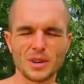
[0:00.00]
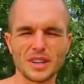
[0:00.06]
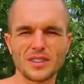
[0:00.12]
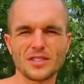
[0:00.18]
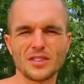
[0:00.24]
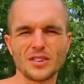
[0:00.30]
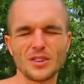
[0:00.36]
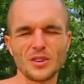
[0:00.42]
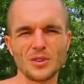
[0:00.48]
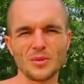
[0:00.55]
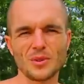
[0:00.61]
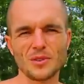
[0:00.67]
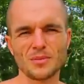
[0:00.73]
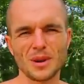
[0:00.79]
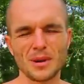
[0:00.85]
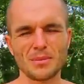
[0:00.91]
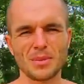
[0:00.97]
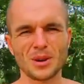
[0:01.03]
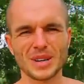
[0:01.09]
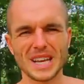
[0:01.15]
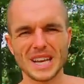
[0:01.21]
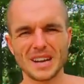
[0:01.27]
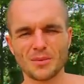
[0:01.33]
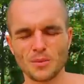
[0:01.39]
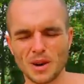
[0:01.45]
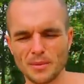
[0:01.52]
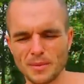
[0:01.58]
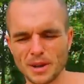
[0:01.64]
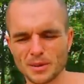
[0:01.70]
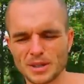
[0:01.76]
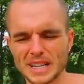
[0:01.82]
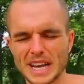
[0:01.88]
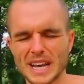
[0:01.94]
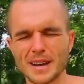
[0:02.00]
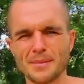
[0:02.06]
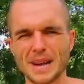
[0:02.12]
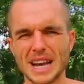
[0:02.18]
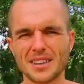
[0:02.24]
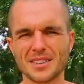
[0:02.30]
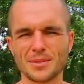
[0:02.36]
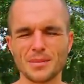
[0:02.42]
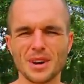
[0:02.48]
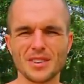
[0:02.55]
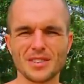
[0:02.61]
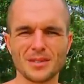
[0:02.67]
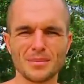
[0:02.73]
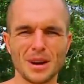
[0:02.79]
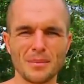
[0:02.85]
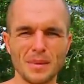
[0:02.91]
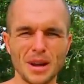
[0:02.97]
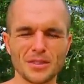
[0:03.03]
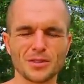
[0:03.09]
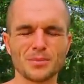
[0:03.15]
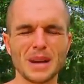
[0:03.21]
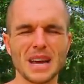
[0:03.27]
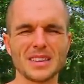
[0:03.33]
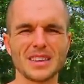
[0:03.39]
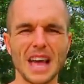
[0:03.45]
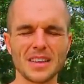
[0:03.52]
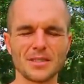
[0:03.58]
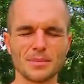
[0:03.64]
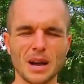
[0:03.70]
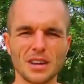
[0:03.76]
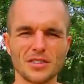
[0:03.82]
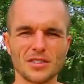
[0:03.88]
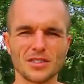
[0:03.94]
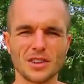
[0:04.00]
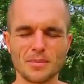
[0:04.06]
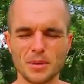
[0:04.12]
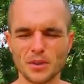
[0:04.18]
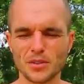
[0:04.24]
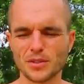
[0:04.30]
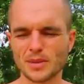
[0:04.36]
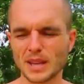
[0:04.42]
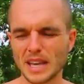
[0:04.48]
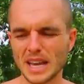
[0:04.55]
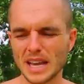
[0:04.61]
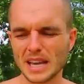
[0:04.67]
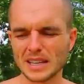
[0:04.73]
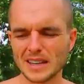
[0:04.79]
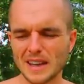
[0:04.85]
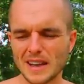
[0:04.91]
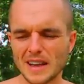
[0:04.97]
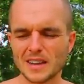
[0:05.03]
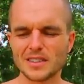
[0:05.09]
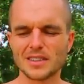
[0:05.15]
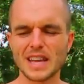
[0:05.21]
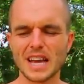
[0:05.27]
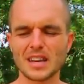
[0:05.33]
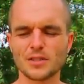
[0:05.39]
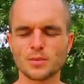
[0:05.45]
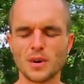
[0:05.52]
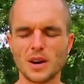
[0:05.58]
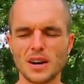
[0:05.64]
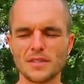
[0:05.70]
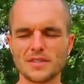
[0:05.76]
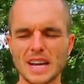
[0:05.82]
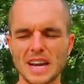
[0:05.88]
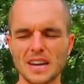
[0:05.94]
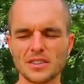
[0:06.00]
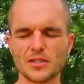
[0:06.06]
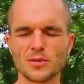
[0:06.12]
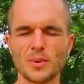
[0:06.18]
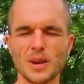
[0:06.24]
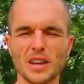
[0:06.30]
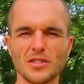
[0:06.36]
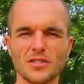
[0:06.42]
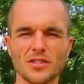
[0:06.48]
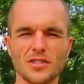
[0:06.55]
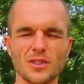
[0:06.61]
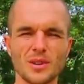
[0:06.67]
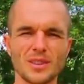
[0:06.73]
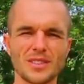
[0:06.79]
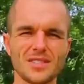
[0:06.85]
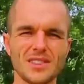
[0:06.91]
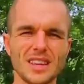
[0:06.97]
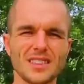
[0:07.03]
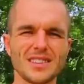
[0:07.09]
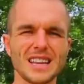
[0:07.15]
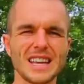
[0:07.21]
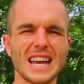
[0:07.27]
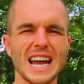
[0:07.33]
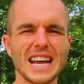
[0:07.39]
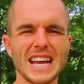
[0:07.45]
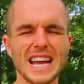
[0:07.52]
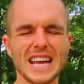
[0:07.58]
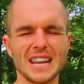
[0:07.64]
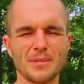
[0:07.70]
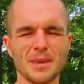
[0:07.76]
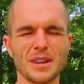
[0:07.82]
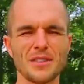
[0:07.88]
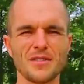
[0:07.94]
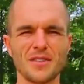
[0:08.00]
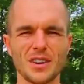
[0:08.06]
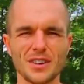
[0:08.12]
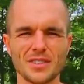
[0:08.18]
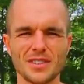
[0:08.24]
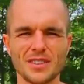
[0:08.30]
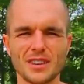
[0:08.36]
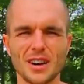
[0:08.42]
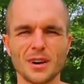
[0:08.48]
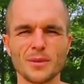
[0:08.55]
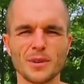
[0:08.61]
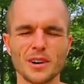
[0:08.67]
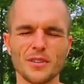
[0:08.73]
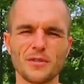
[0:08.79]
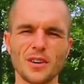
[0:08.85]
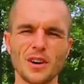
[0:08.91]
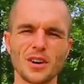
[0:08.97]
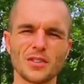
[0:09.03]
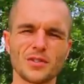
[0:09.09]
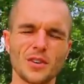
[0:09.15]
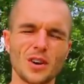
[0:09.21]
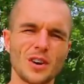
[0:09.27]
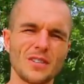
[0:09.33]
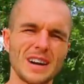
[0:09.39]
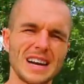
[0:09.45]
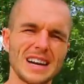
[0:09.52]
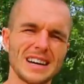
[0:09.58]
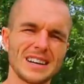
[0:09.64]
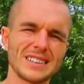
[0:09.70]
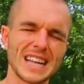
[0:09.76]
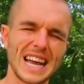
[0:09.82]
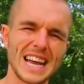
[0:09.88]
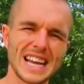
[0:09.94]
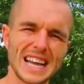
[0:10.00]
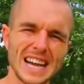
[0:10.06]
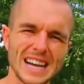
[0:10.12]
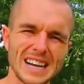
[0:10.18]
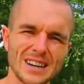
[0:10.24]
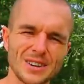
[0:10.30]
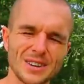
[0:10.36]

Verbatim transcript: wanted to with my body and 1 meal a day. I'm maximising my muscle mass as much as I possibly can. So that's why I've now switched to doing the 16-8 intermittent fasting diet, where I fast for around 16